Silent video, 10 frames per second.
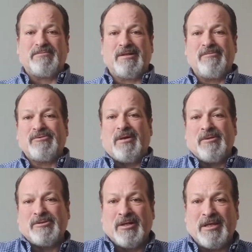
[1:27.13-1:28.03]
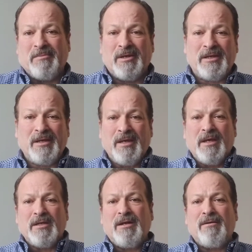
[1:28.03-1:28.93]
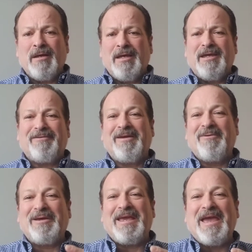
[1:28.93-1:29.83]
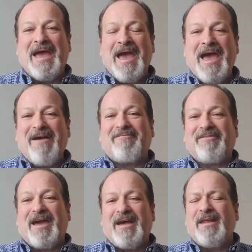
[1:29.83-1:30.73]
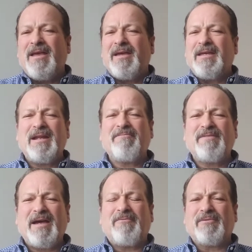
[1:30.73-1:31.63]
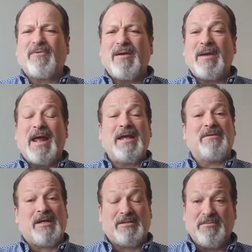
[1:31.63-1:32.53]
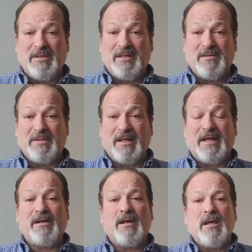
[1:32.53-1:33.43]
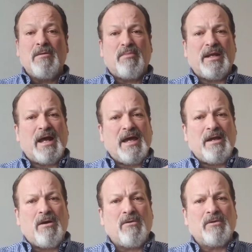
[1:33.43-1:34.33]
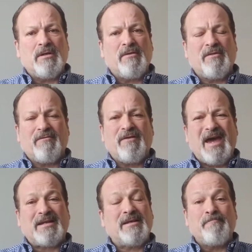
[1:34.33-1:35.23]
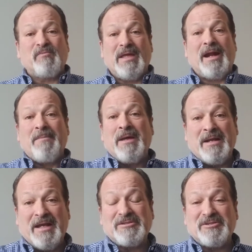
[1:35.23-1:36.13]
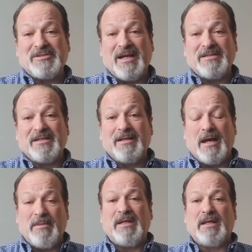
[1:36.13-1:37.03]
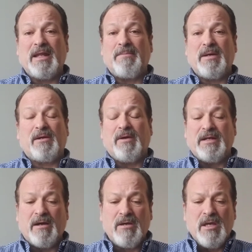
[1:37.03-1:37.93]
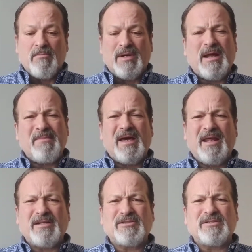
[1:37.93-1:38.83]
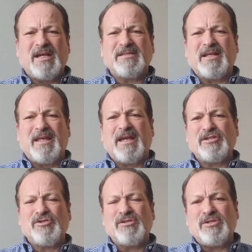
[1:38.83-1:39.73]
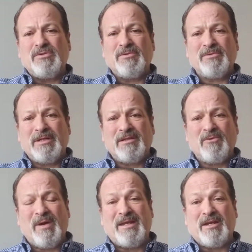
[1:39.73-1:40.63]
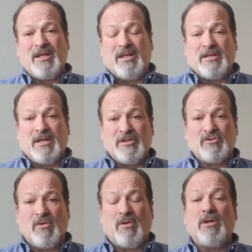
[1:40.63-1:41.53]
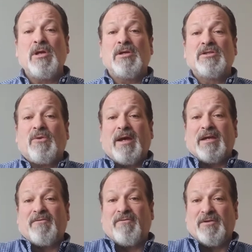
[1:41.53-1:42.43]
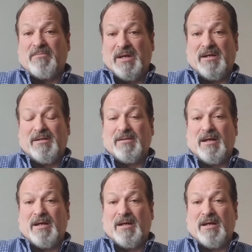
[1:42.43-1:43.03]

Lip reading: I'm a chunky monkey. You know, if we have that, I'm fine with where I'm at. I'd like to be a little bit lighter, but I own the fact that I'm not exercising. I'm eating a lot better right now, but I'm not exercising like I should to get the weight in control to where I can feel better.